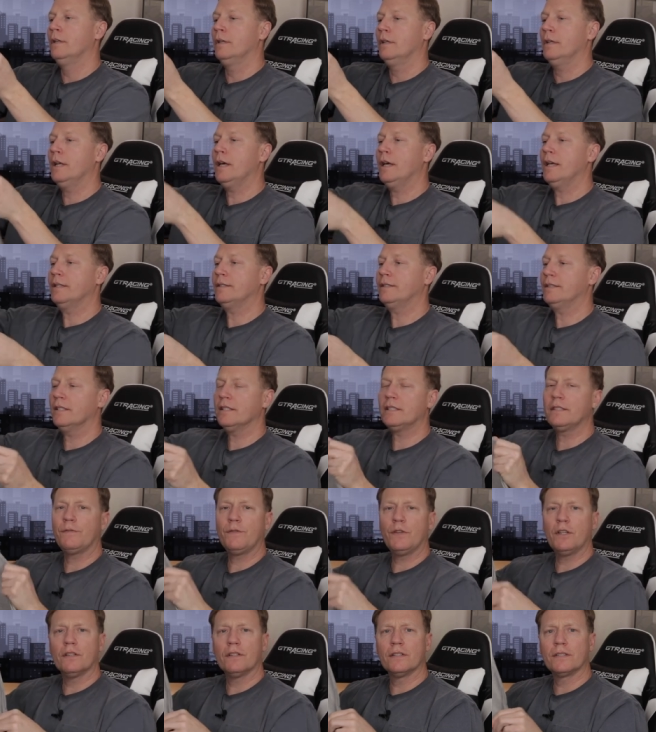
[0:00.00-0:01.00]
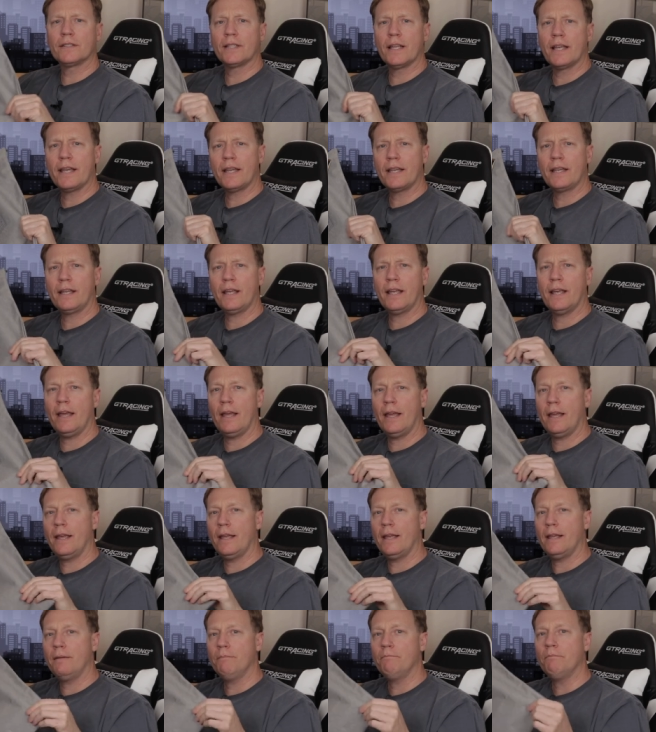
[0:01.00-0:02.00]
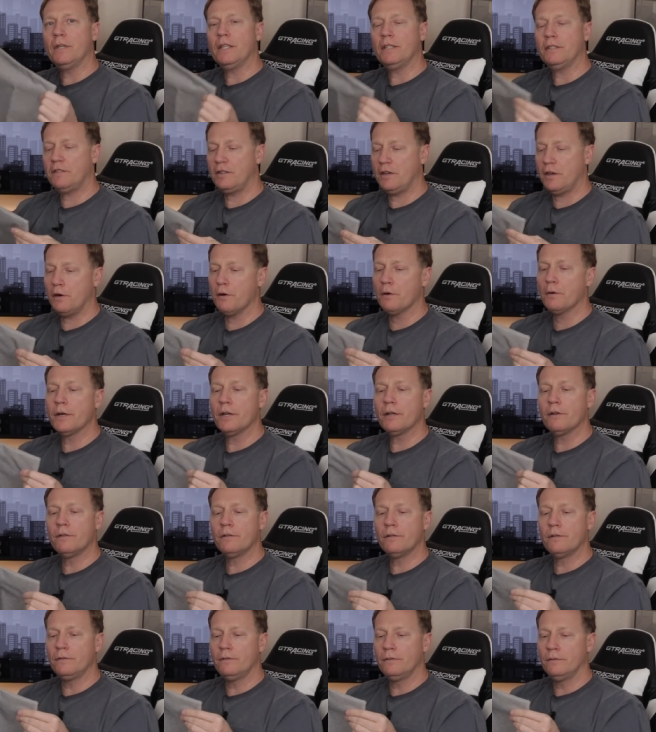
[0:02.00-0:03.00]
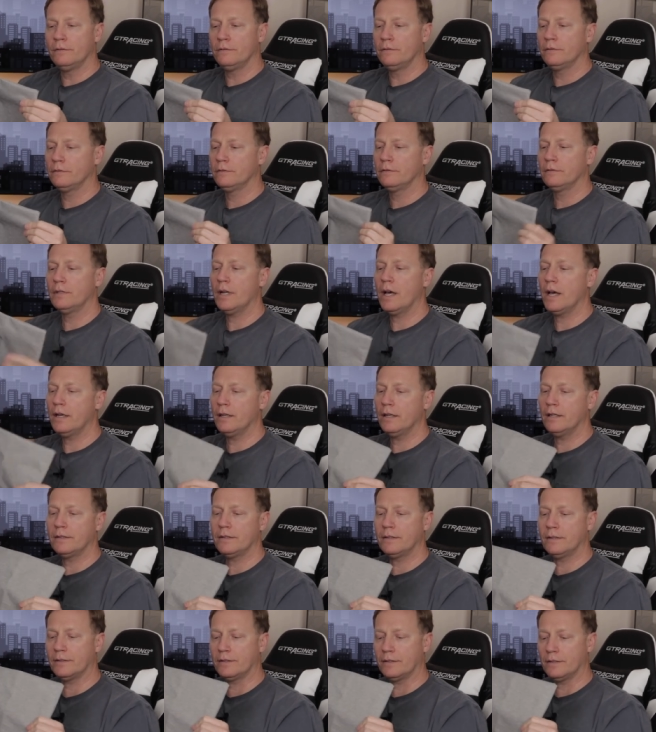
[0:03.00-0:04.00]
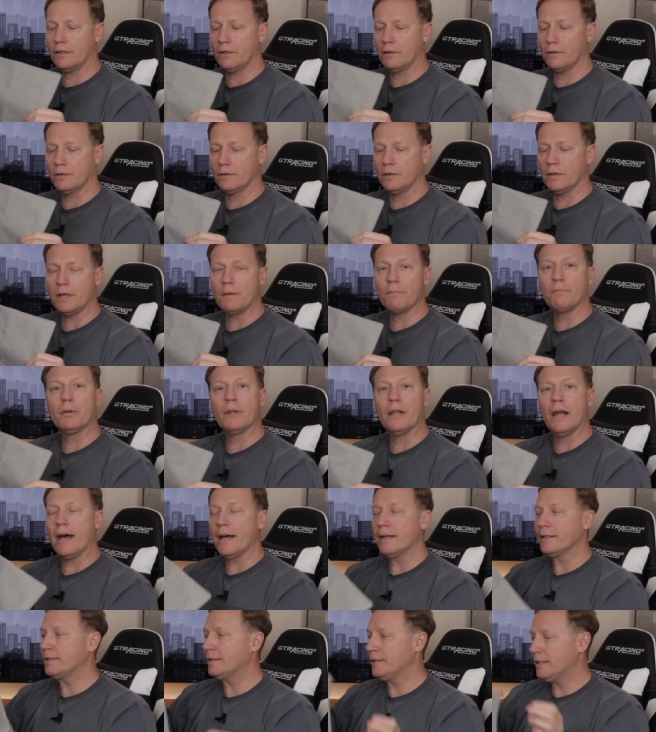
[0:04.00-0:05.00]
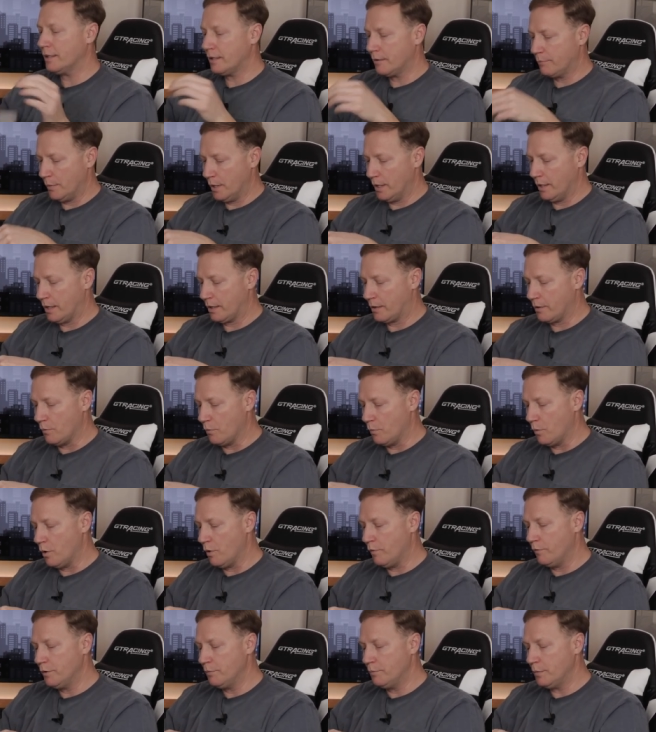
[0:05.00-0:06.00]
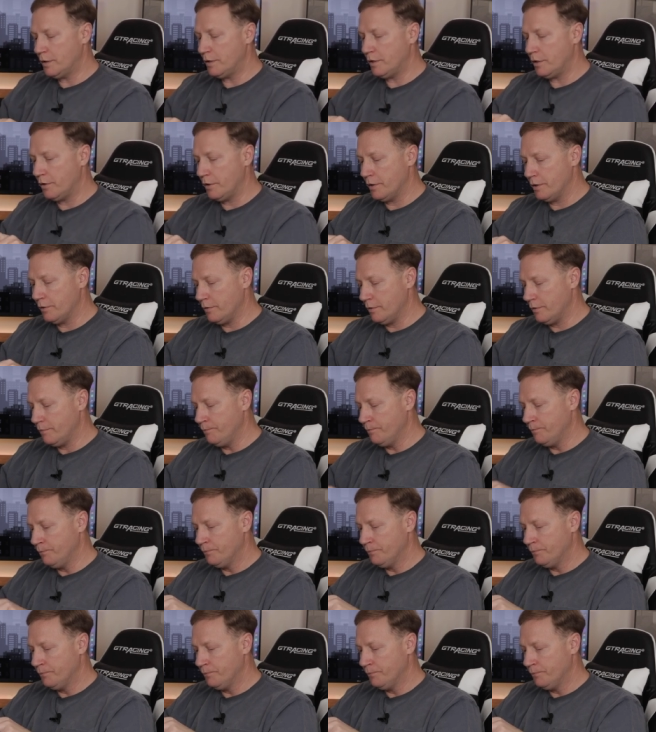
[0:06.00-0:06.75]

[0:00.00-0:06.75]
Nice, this feels like a material, not necessarily plastic, but like a woven material.